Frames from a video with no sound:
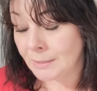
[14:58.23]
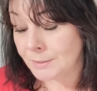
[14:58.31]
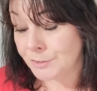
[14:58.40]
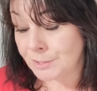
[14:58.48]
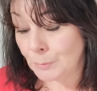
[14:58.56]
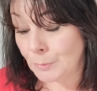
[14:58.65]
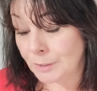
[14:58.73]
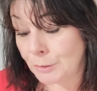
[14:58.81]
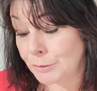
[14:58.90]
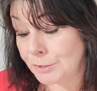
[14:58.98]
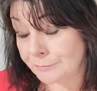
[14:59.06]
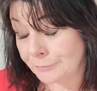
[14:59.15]
Someone
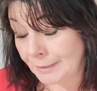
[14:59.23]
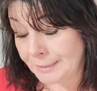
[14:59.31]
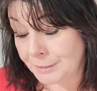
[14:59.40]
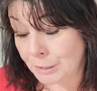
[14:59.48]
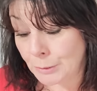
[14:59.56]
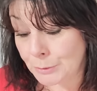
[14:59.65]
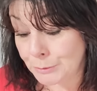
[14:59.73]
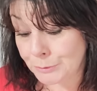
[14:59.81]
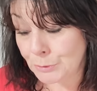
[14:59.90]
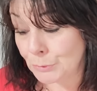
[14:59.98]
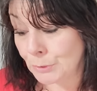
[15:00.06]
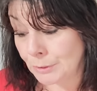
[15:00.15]
who's afraid to go to
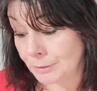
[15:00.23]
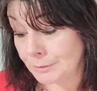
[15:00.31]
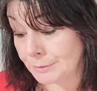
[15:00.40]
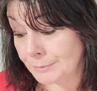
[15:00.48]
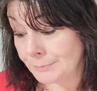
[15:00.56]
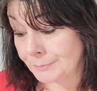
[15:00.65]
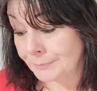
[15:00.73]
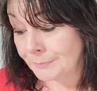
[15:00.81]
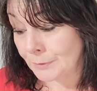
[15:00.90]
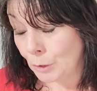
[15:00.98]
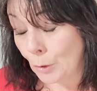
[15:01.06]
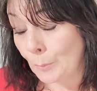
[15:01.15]
school,
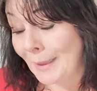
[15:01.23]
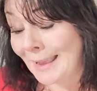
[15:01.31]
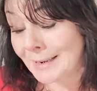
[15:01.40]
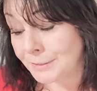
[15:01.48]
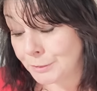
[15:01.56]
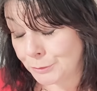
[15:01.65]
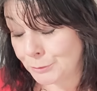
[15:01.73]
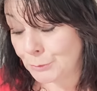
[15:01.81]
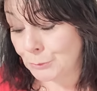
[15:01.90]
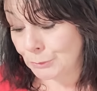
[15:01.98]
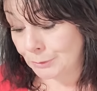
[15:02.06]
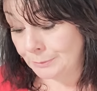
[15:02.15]
go back to
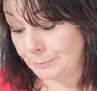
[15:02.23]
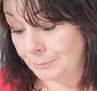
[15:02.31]
school.